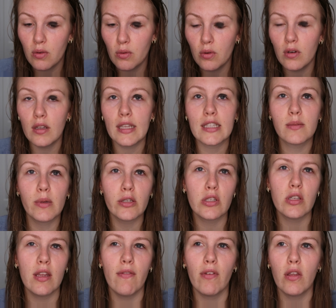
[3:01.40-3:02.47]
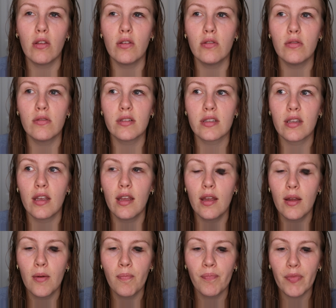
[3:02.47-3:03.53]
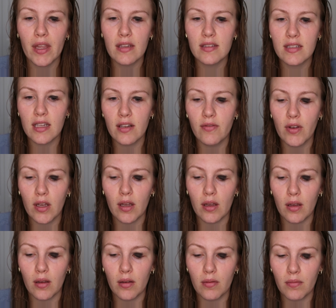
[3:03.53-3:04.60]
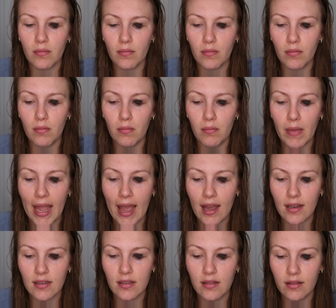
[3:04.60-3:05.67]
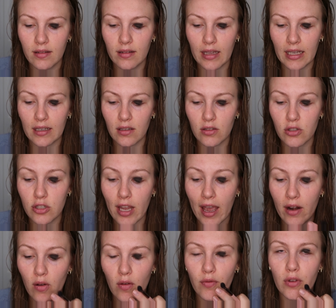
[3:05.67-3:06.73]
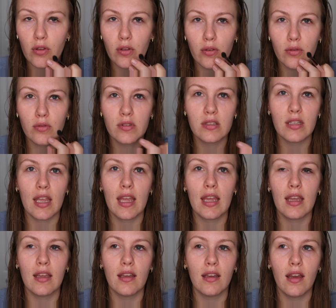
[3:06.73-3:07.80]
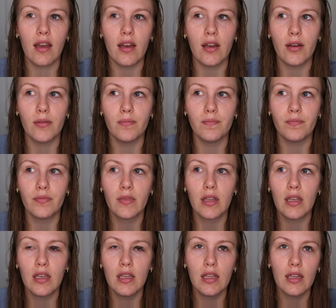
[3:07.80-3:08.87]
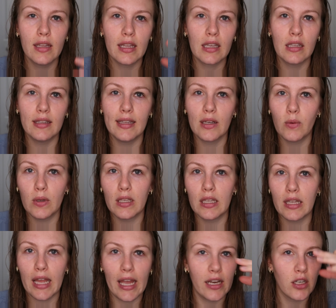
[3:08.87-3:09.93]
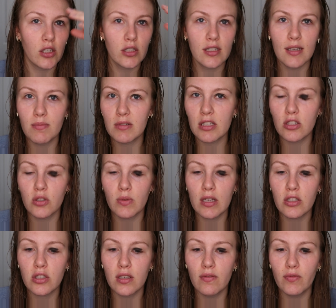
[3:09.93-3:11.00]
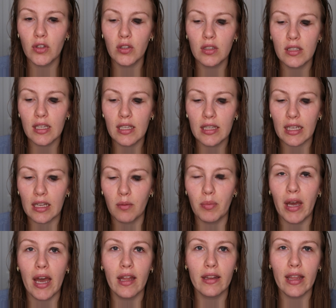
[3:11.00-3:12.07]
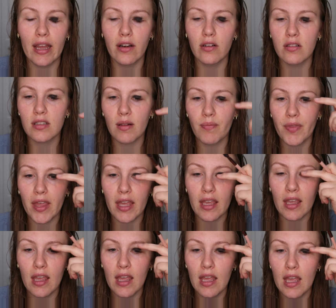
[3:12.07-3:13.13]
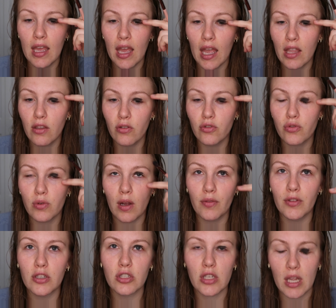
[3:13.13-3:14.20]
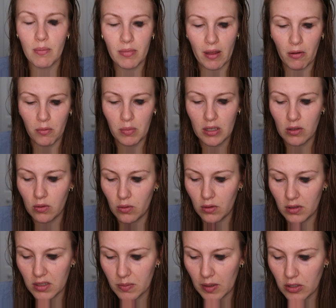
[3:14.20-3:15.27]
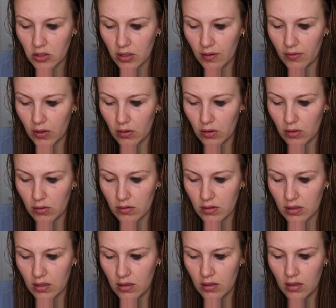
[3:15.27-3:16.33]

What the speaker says: cool, especially if you used, instead of a matte like shadow, if you used a like a liquid liner type situation and filled it in, like a pot liner or something, and you drew out the shape, that would be cool, especially if you used,